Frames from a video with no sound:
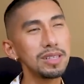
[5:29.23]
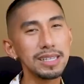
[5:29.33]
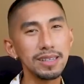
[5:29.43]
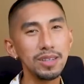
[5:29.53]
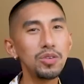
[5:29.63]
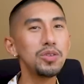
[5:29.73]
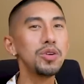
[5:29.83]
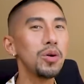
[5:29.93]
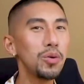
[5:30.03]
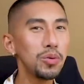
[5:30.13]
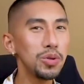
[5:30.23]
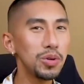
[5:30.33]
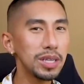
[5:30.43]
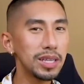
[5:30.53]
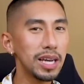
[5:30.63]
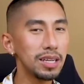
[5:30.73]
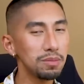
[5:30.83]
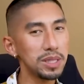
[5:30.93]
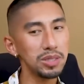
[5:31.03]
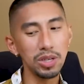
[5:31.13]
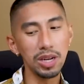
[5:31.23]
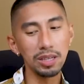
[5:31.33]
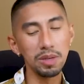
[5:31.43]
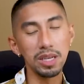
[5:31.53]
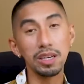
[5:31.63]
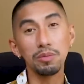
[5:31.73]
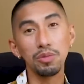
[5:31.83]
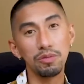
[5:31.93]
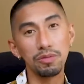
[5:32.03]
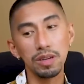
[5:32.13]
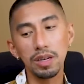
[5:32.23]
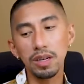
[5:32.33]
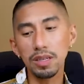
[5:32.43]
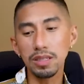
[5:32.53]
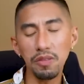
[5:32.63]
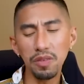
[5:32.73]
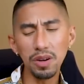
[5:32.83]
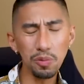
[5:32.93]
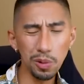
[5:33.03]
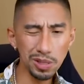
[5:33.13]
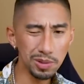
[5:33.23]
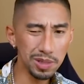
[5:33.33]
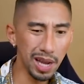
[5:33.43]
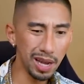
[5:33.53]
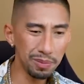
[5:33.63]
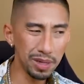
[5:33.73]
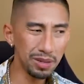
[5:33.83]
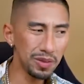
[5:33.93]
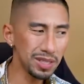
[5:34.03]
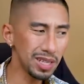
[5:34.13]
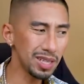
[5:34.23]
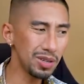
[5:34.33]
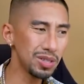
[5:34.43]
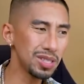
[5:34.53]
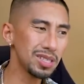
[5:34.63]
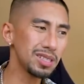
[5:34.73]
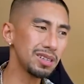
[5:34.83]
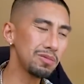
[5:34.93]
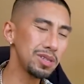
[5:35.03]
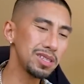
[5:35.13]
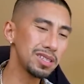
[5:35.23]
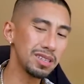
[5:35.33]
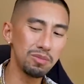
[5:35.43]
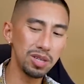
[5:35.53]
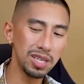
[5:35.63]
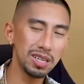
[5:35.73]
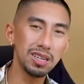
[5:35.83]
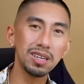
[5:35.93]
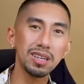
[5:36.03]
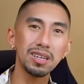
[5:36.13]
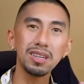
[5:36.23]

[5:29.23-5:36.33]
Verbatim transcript: Like you know you can get it, but you're not making a move. Seven of Wands with the Hangman. It feels like you're stuck with someone here.